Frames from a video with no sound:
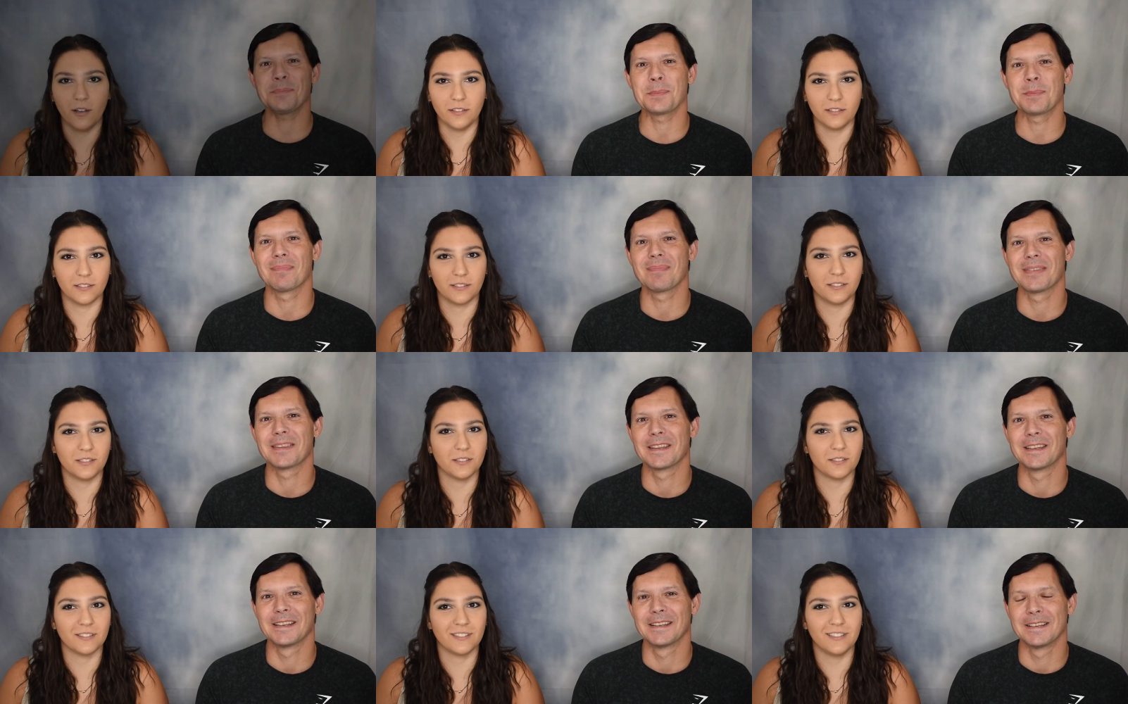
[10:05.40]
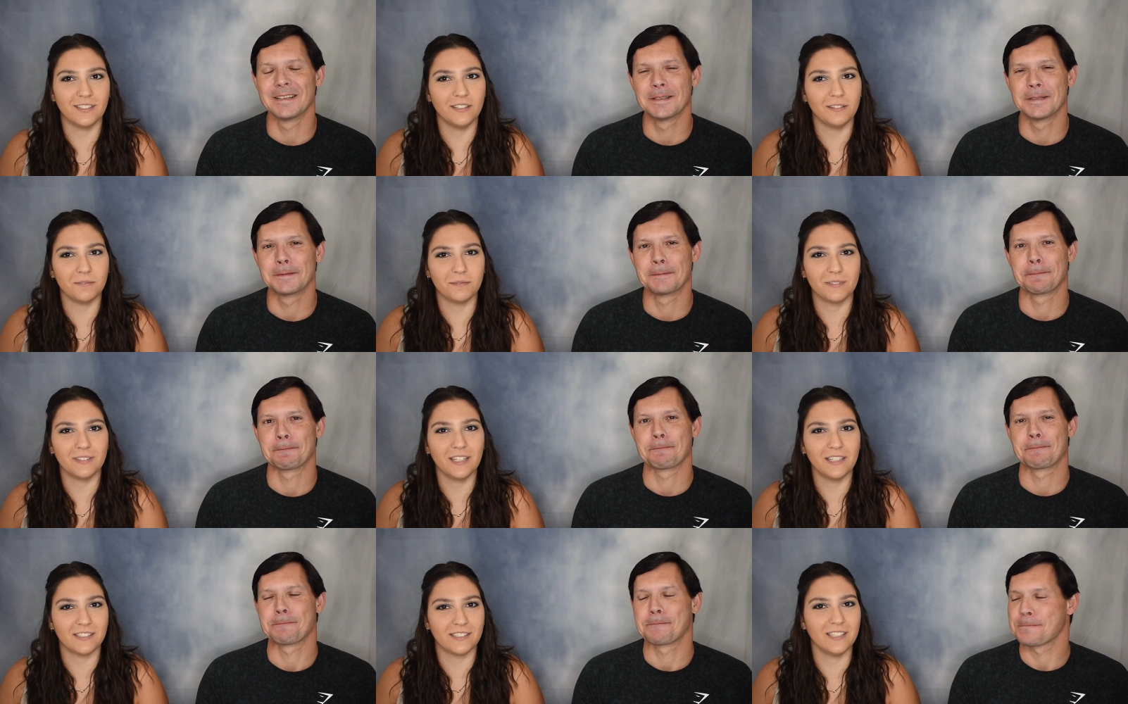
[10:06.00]
Speaker 1: So
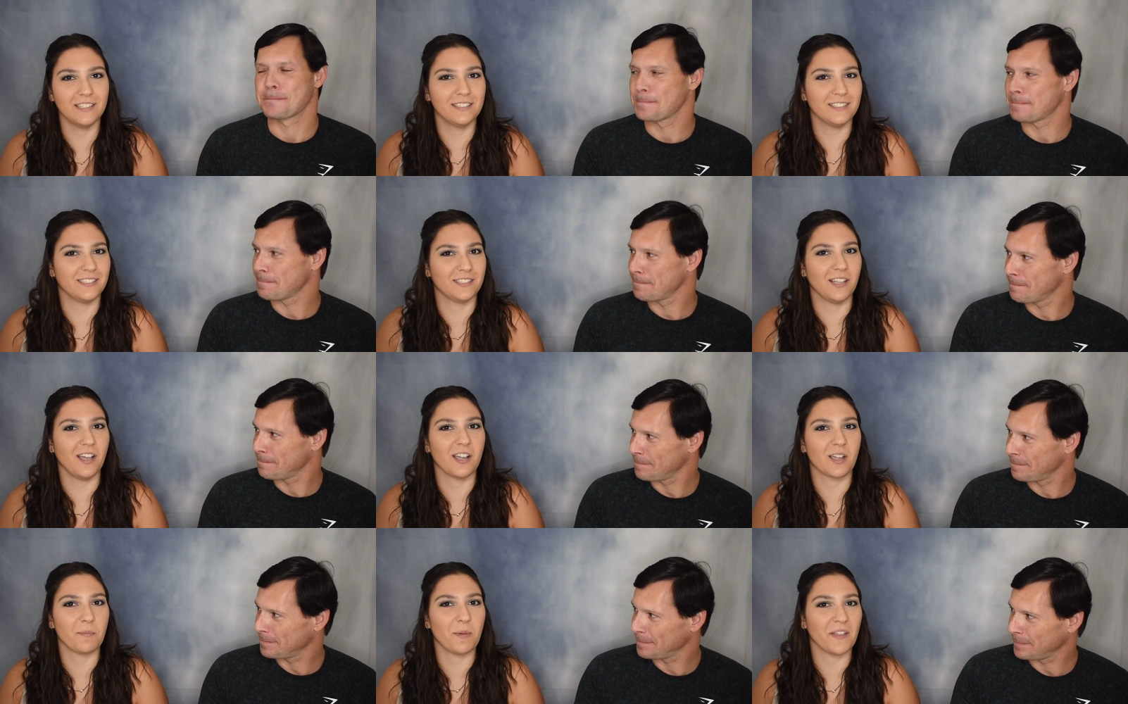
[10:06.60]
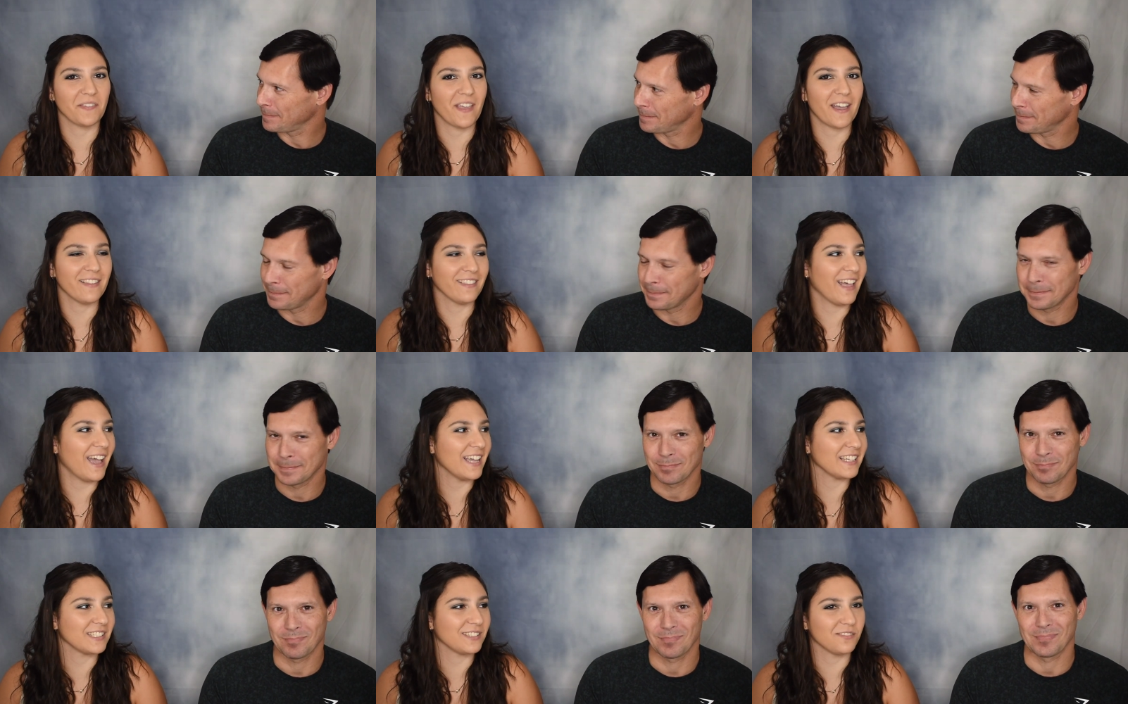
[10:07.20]
let's talk about that
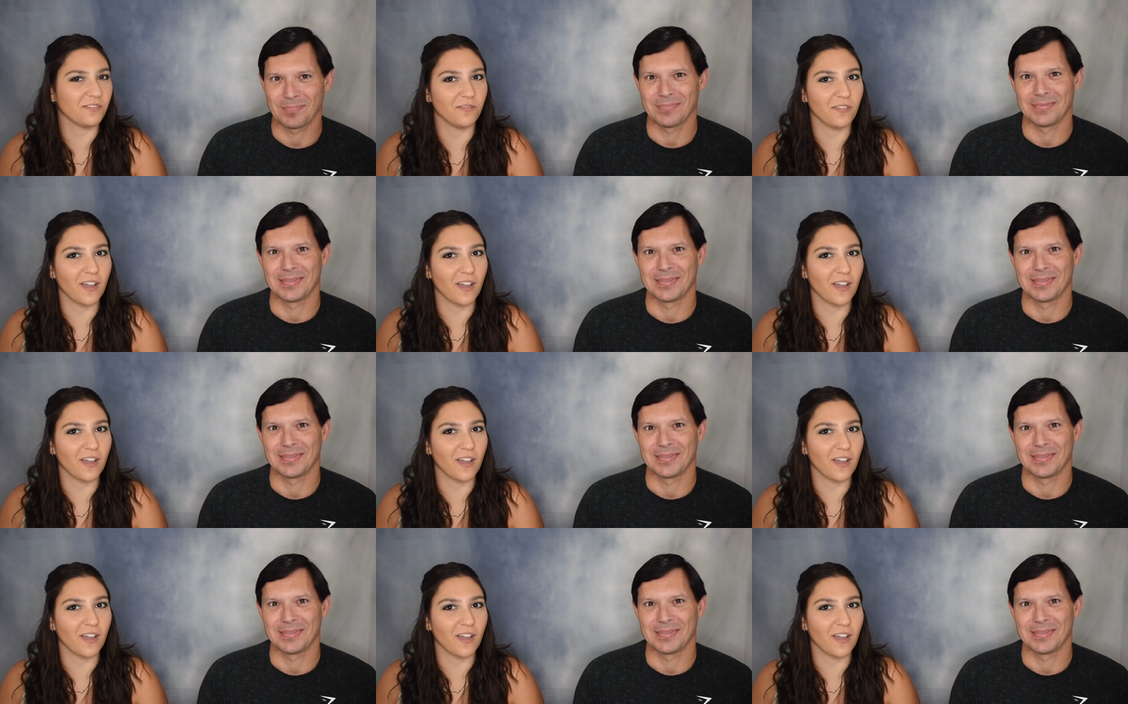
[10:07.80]
last